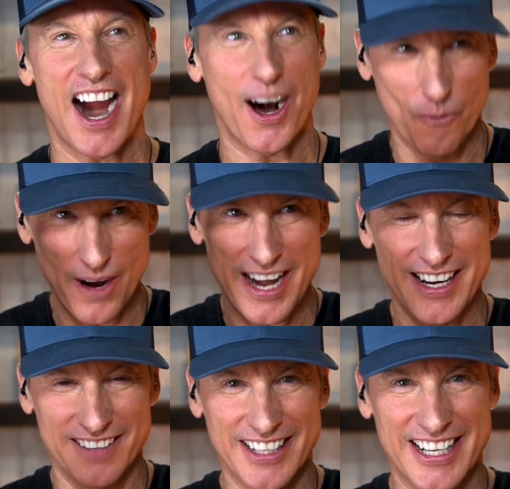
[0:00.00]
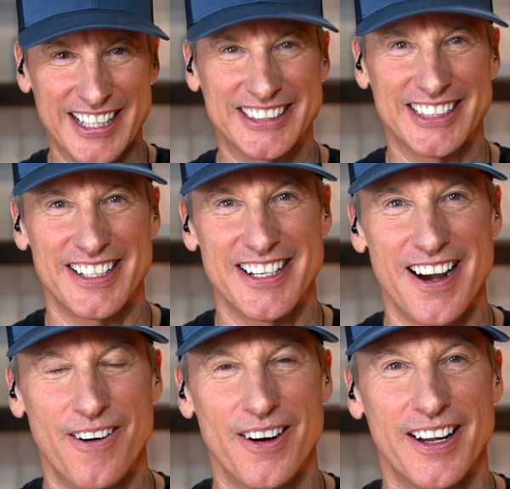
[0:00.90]
our way of letting each other
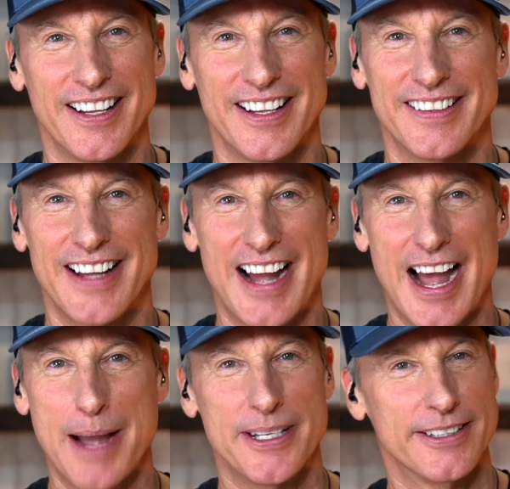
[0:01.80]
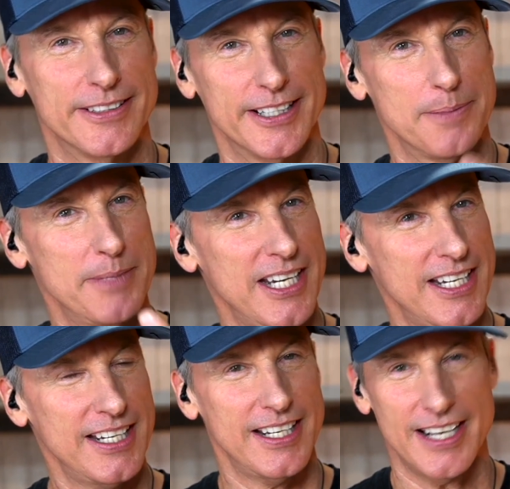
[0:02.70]
know I'm either in a
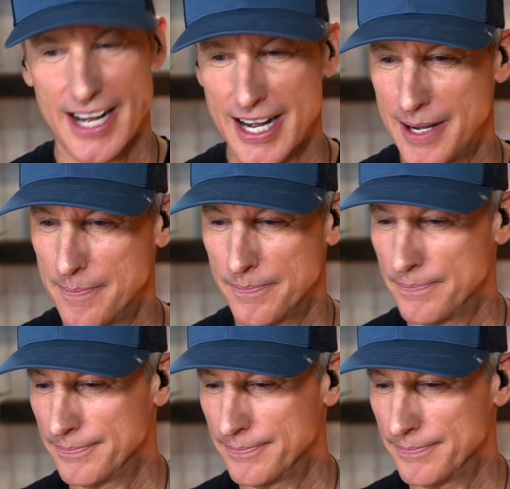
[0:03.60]
meeting, I'm,